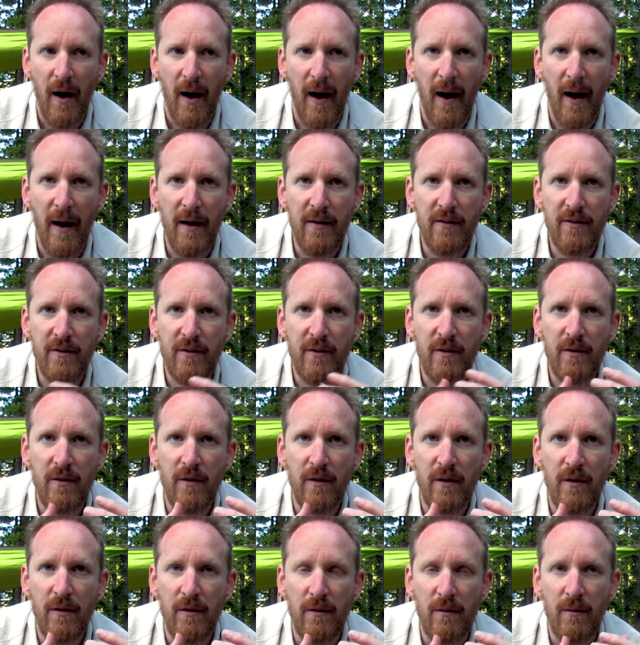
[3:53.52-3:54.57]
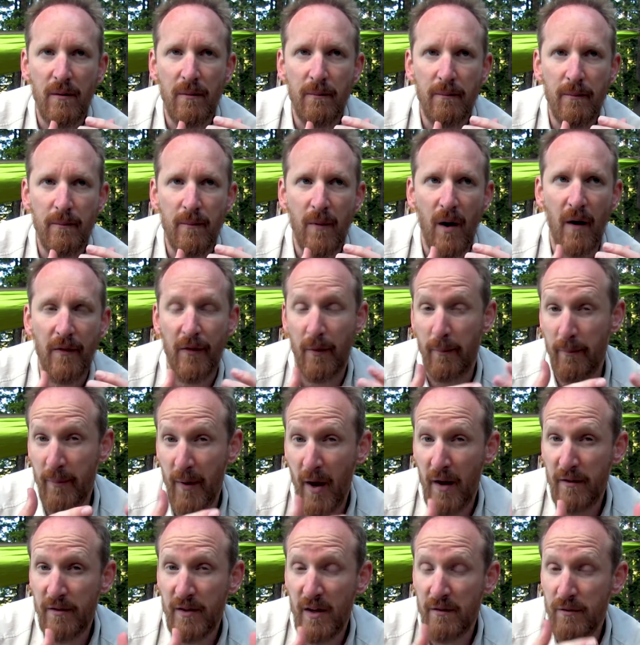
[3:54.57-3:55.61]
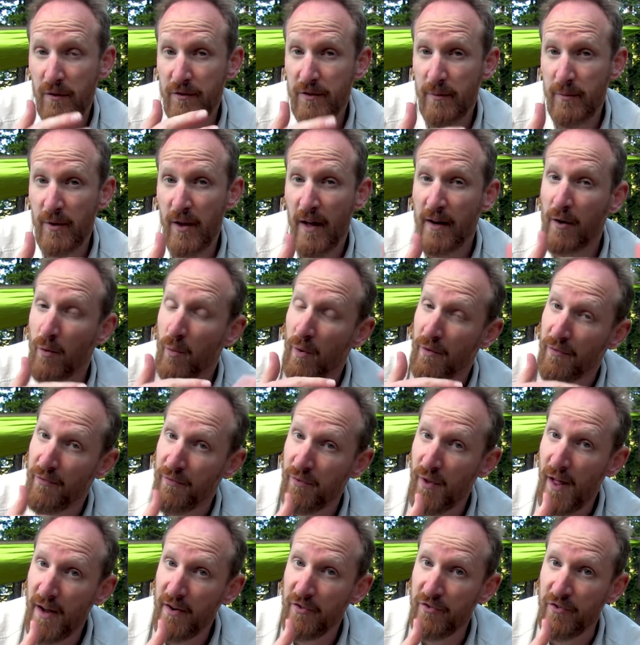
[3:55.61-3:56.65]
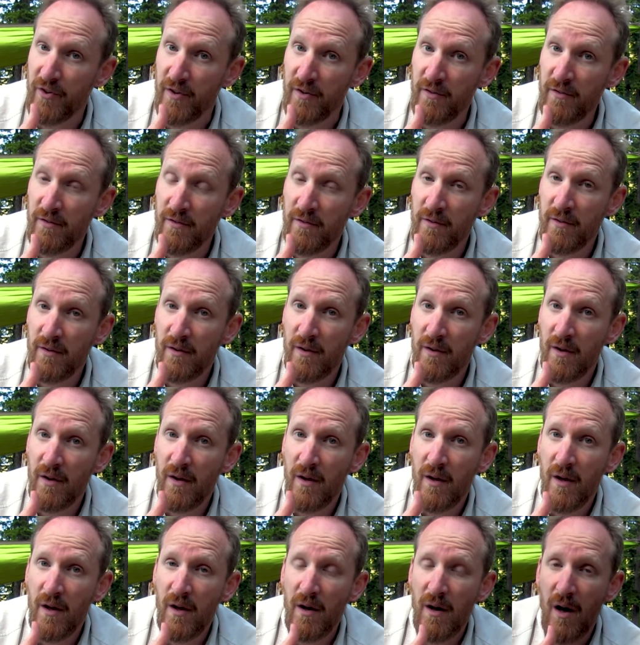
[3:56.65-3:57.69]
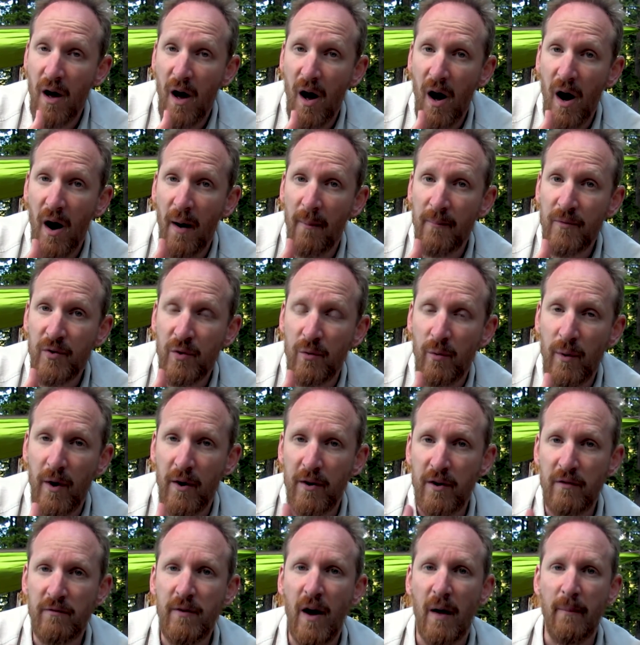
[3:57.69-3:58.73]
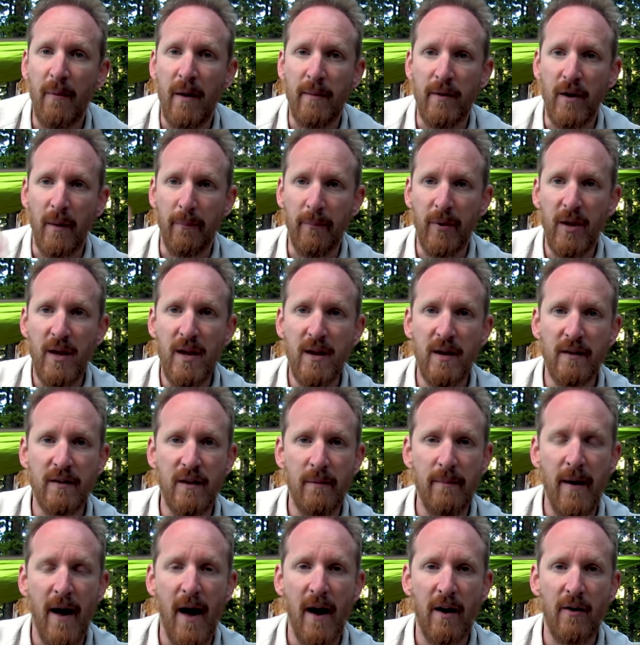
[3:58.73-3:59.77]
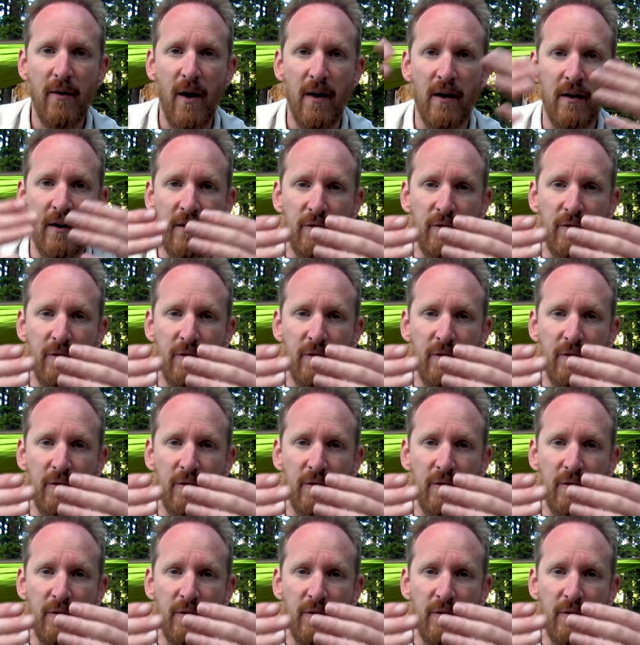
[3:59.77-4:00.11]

either at the base level something like a reflection, to where you've got maybe a peak in the background and